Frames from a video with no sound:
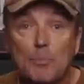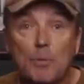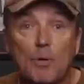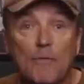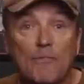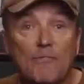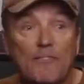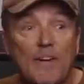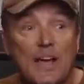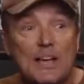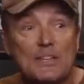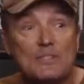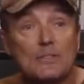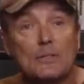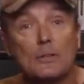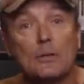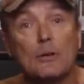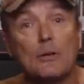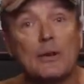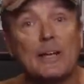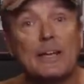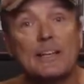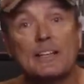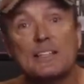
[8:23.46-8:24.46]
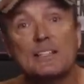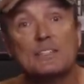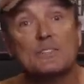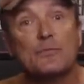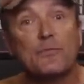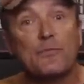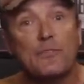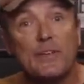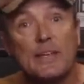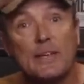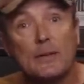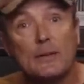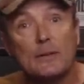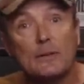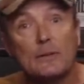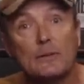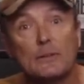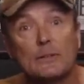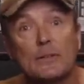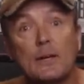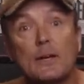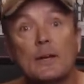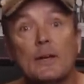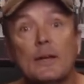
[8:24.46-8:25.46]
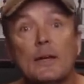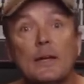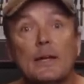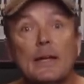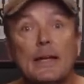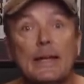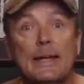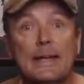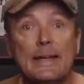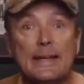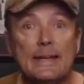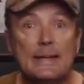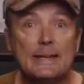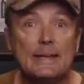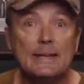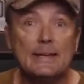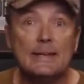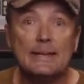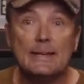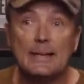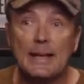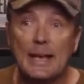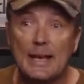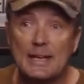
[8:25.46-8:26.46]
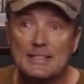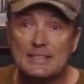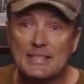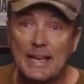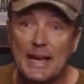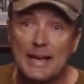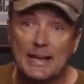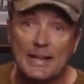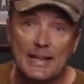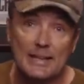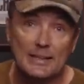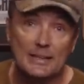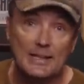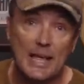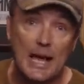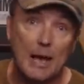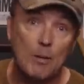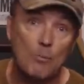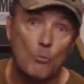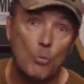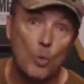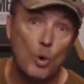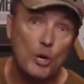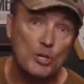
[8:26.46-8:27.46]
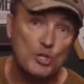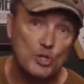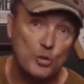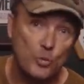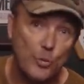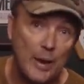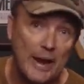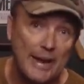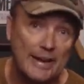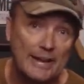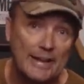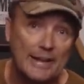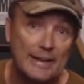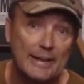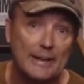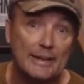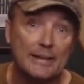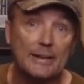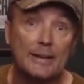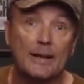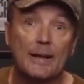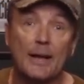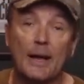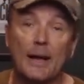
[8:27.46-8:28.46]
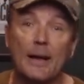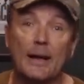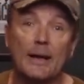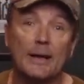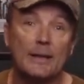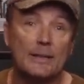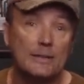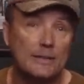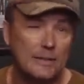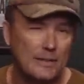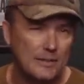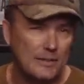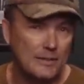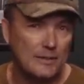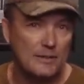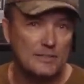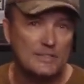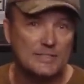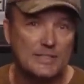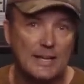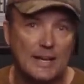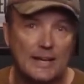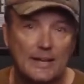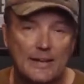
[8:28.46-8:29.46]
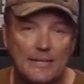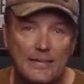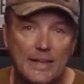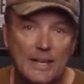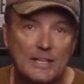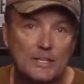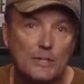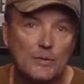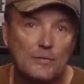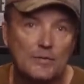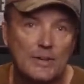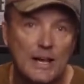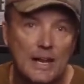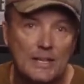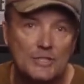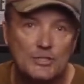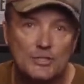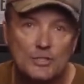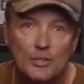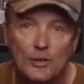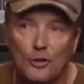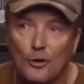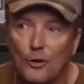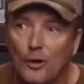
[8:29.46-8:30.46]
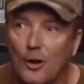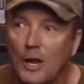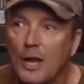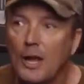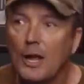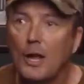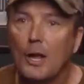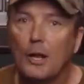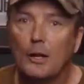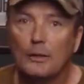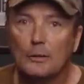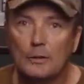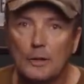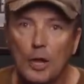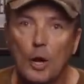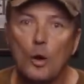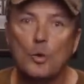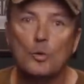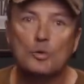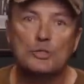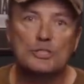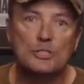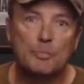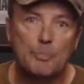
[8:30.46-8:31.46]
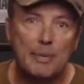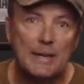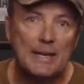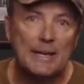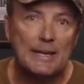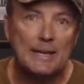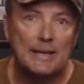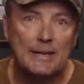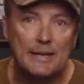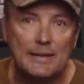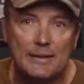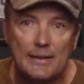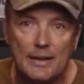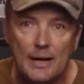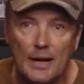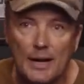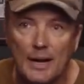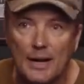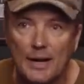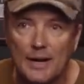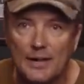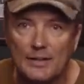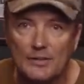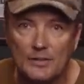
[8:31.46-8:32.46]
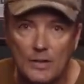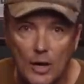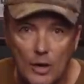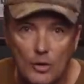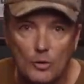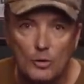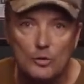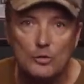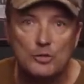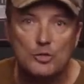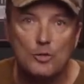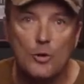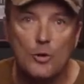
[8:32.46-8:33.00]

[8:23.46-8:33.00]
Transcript: a professional in his field. He has had a lot more training, uh, you understand? And then you've got your low-speed uh, knuckle